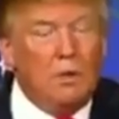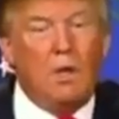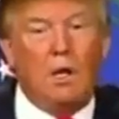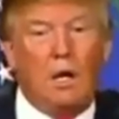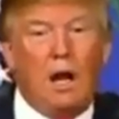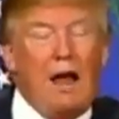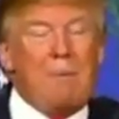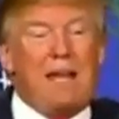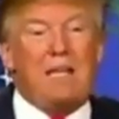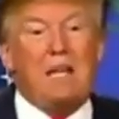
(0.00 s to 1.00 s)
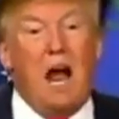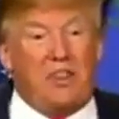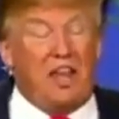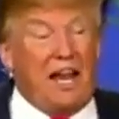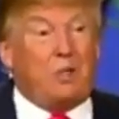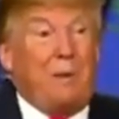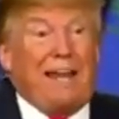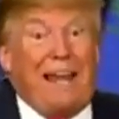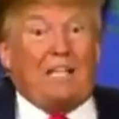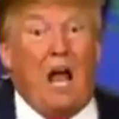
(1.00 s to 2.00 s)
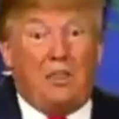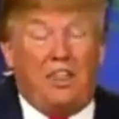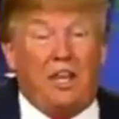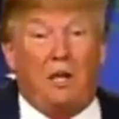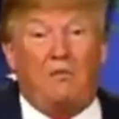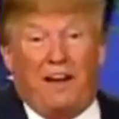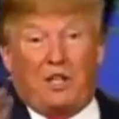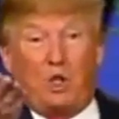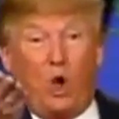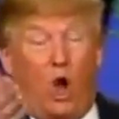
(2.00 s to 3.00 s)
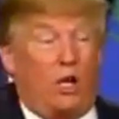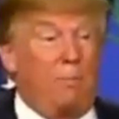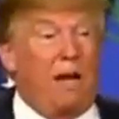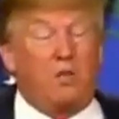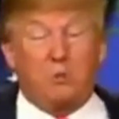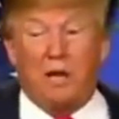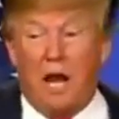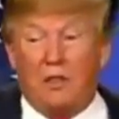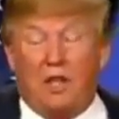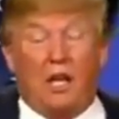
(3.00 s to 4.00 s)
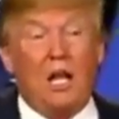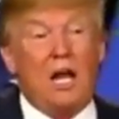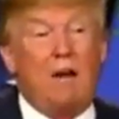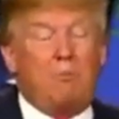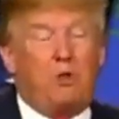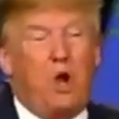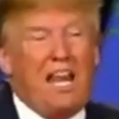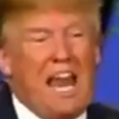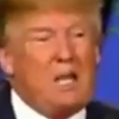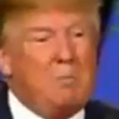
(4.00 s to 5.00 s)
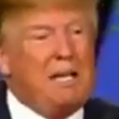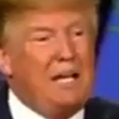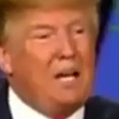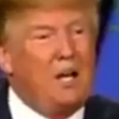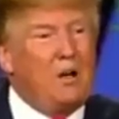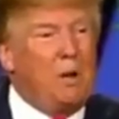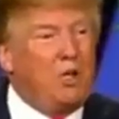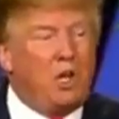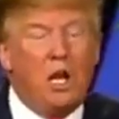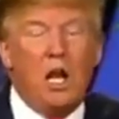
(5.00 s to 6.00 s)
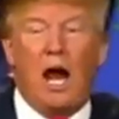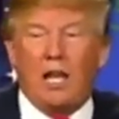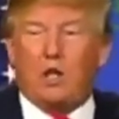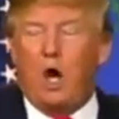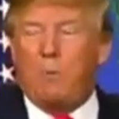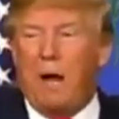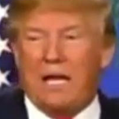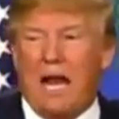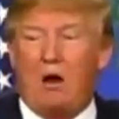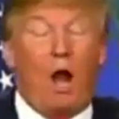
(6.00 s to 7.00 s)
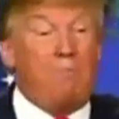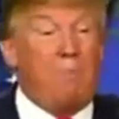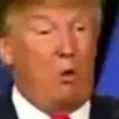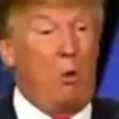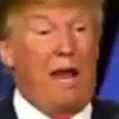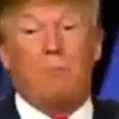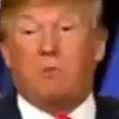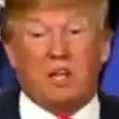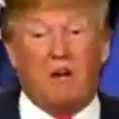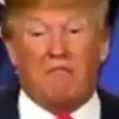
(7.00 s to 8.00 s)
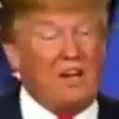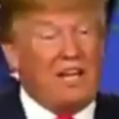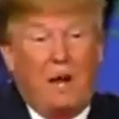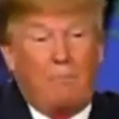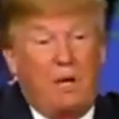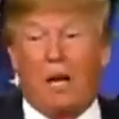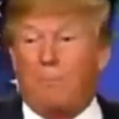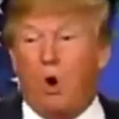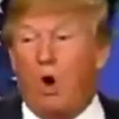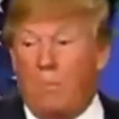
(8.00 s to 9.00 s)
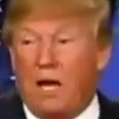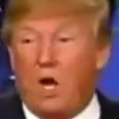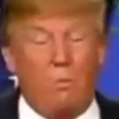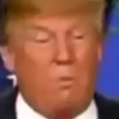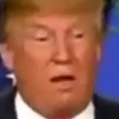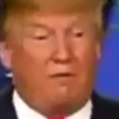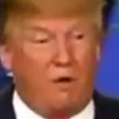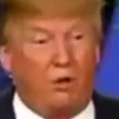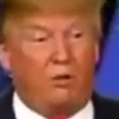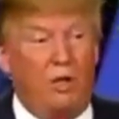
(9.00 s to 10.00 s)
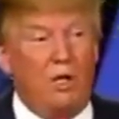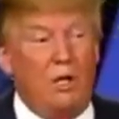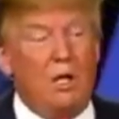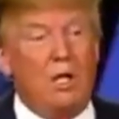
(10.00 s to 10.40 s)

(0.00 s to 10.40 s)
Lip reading: I'm at nothing. I spent like nothing. In fact, they're talking about it. I spent nothing. I'm 38 million under budget. I thought by now, and by the way, I'm self-funding. I'm putting up all my own money, folks. I'm